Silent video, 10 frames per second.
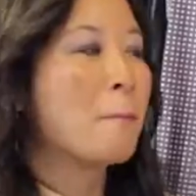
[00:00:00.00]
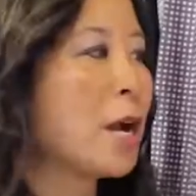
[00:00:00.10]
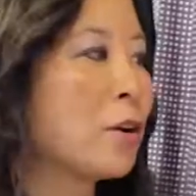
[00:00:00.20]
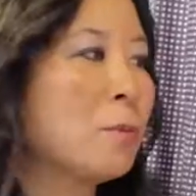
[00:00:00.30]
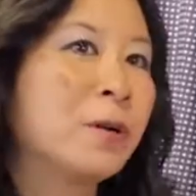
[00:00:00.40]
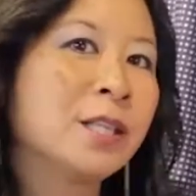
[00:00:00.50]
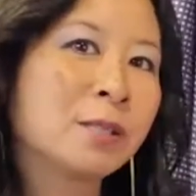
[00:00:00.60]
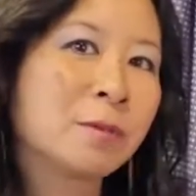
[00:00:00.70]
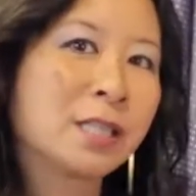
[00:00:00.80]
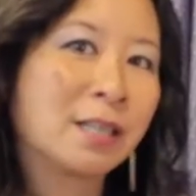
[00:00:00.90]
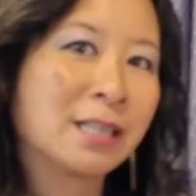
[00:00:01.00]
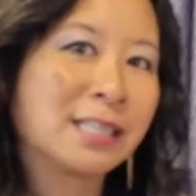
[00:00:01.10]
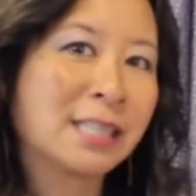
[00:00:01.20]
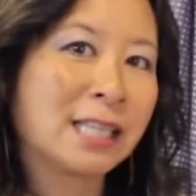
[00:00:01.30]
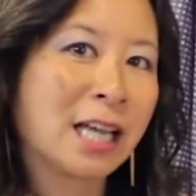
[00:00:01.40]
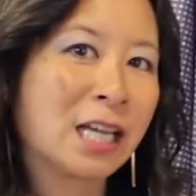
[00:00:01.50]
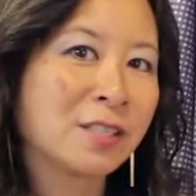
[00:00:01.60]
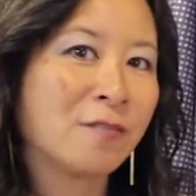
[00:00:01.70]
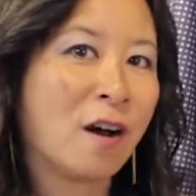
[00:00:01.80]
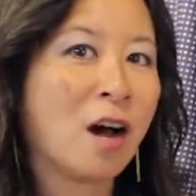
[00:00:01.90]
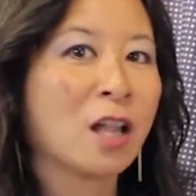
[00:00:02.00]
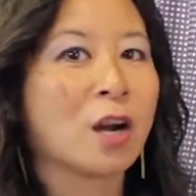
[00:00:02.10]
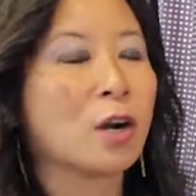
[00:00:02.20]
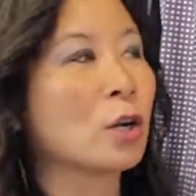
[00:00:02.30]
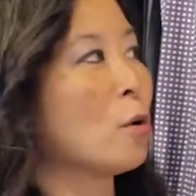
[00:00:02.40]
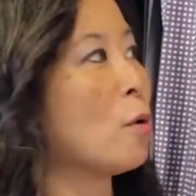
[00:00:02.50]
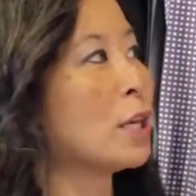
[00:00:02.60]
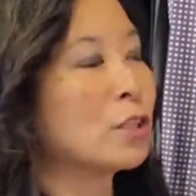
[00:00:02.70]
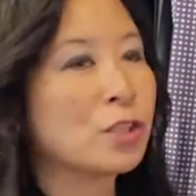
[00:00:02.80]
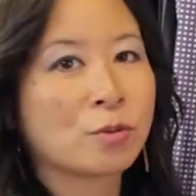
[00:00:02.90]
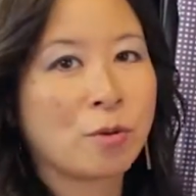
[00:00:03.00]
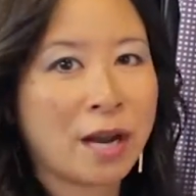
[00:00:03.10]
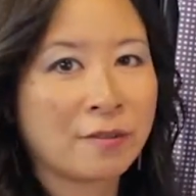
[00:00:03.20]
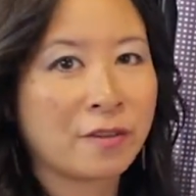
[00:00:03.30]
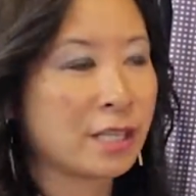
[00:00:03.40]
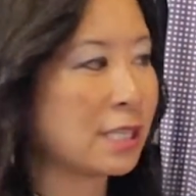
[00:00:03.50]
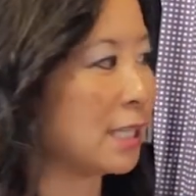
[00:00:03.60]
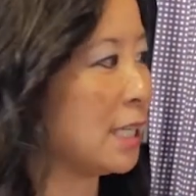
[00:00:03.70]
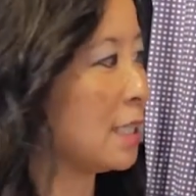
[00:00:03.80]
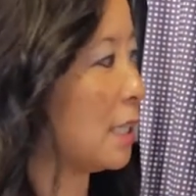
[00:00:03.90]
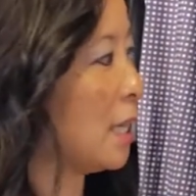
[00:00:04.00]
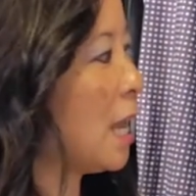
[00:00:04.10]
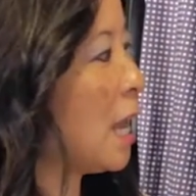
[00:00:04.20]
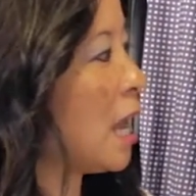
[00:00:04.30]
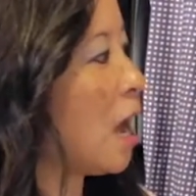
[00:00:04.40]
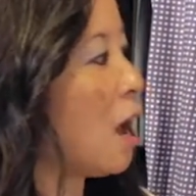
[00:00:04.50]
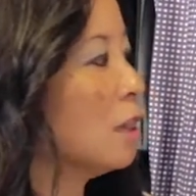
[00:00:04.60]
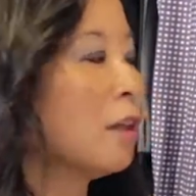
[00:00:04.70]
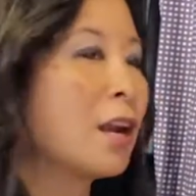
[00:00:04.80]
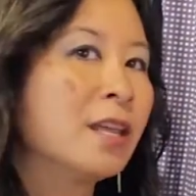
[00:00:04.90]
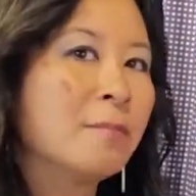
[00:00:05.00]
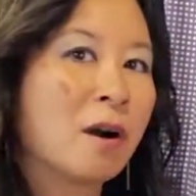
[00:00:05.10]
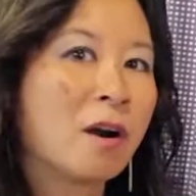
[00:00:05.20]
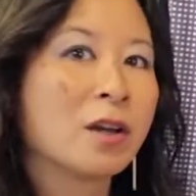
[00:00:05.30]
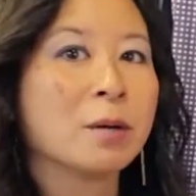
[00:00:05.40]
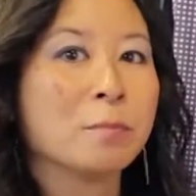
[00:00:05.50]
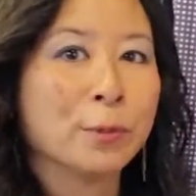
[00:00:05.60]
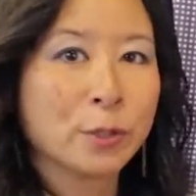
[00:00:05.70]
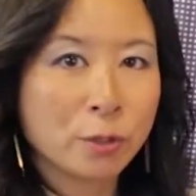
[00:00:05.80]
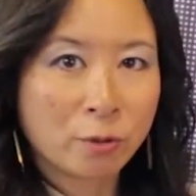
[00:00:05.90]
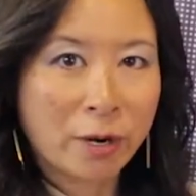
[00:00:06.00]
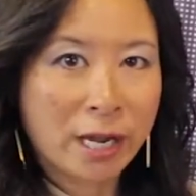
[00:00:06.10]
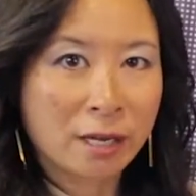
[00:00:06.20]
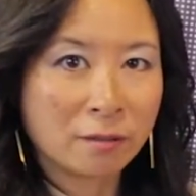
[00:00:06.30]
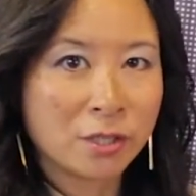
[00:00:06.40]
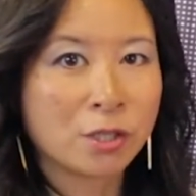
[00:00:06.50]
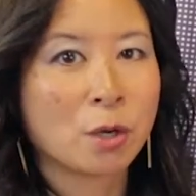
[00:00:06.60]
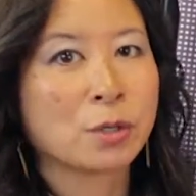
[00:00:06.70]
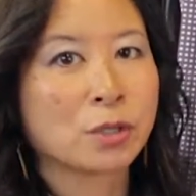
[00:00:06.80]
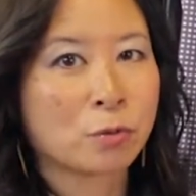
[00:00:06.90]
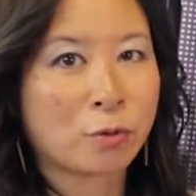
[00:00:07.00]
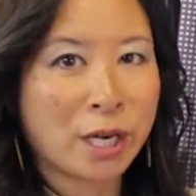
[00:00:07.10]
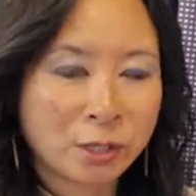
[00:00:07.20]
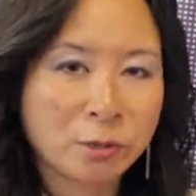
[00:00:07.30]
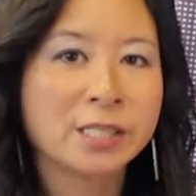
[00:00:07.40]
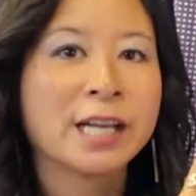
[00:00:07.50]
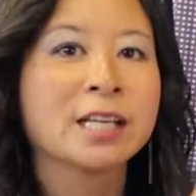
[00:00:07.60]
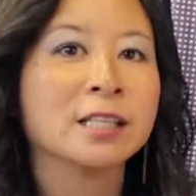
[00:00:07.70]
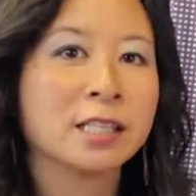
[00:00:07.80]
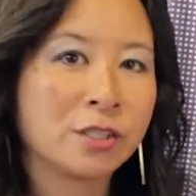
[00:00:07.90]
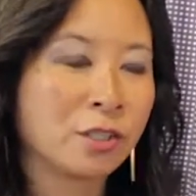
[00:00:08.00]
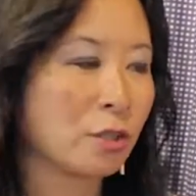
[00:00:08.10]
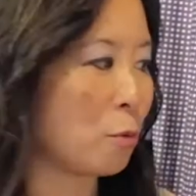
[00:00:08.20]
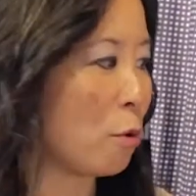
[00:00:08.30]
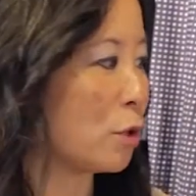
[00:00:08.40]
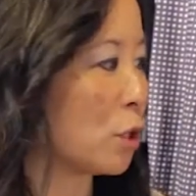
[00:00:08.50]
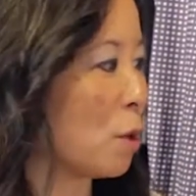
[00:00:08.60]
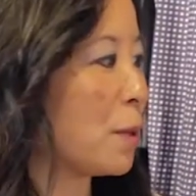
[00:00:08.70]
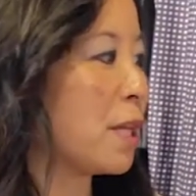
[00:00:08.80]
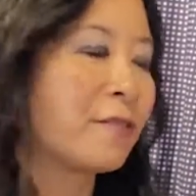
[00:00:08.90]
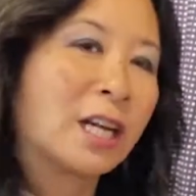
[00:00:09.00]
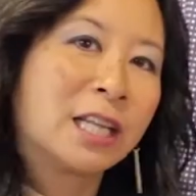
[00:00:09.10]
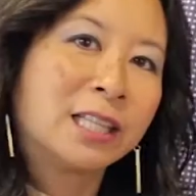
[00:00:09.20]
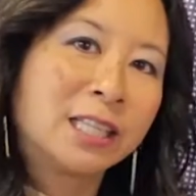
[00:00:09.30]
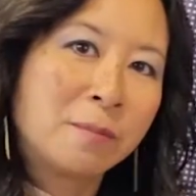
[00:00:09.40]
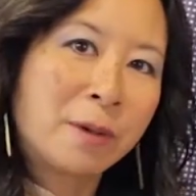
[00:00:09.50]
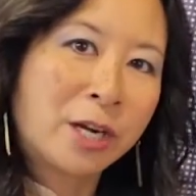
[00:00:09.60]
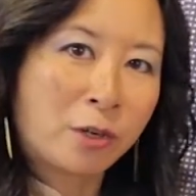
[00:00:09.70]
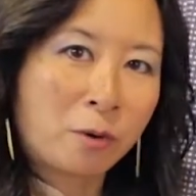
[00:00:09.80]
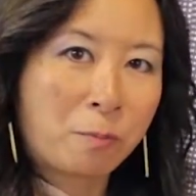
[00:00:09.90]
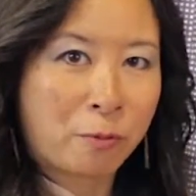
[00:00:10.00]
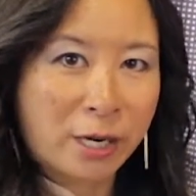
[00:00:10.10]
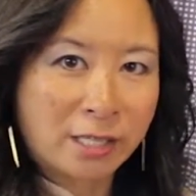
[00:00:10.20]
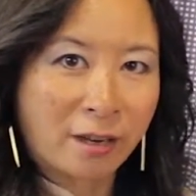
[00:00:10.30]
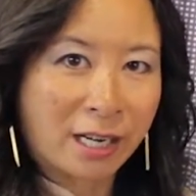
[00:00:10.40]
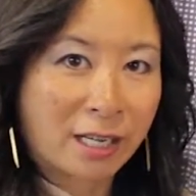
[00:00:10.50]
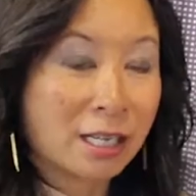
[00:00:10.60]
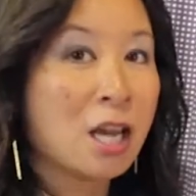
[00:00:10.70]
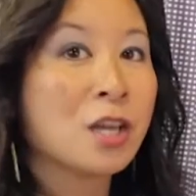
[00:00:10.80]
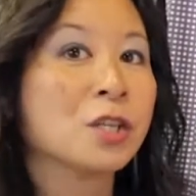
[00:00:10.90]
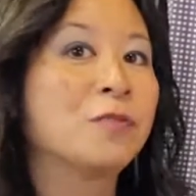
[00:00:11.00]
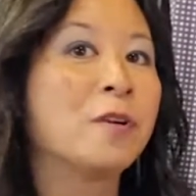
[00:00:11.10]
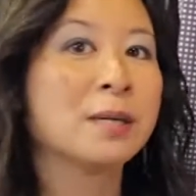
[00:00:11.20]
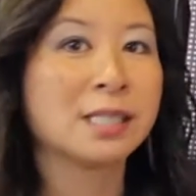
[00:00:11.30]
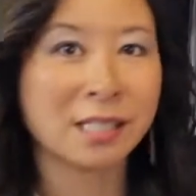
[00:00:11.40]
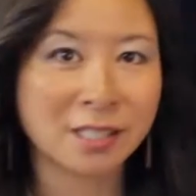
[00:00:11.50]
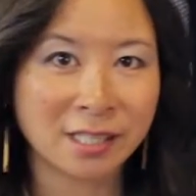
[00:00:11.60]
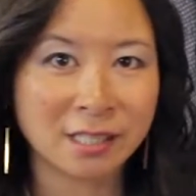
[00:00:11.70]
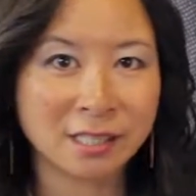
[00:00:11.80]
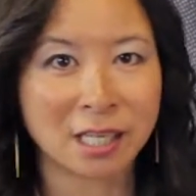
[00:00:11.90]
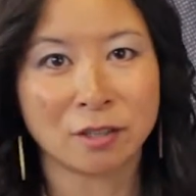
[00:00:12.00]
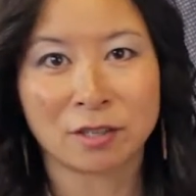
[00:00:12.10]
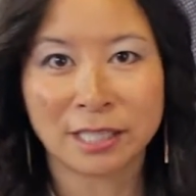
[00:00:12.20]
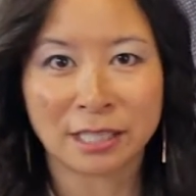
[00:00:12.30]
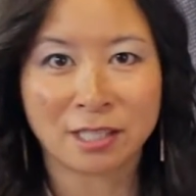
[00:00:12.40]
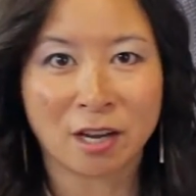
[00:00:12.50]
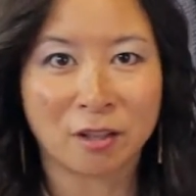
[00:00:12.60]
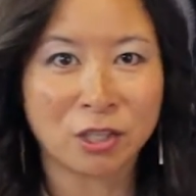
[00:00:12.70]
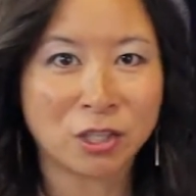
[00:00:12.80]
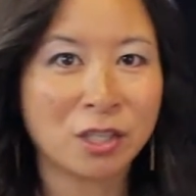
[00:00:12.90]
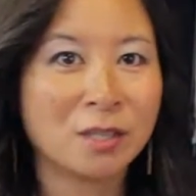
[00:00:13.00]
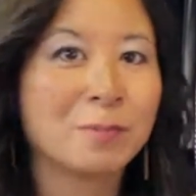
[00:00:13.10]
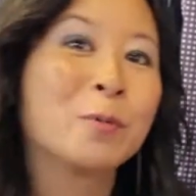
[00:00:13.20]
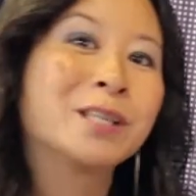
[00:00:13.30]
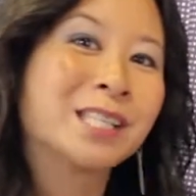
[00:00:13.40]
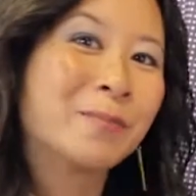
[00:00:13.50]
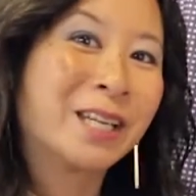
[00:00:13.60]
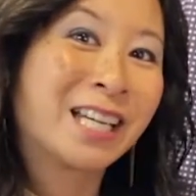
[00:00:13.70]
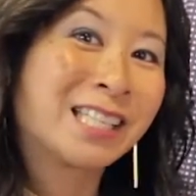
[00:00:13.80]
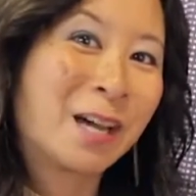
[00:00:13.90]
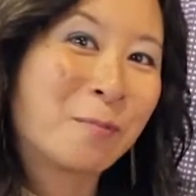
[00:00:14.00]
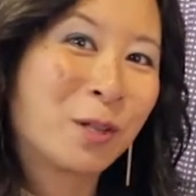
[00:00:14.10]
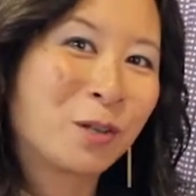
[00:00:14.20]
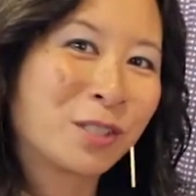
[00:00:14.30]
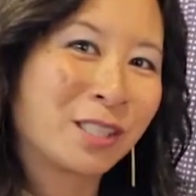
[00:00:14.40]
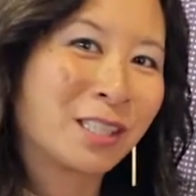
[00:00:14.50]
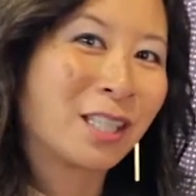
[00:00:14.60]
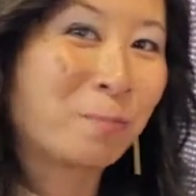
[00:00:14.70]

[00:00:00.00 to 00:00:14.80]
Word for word: Micro prints that we started seeing last fall are going strong for this season. A lot of them are on the blue ground, so it's great to cycle into your wardrobe, but they've got a little micro print on it. So from a distance, it looks like a solid shirt, but when somebody gets up close and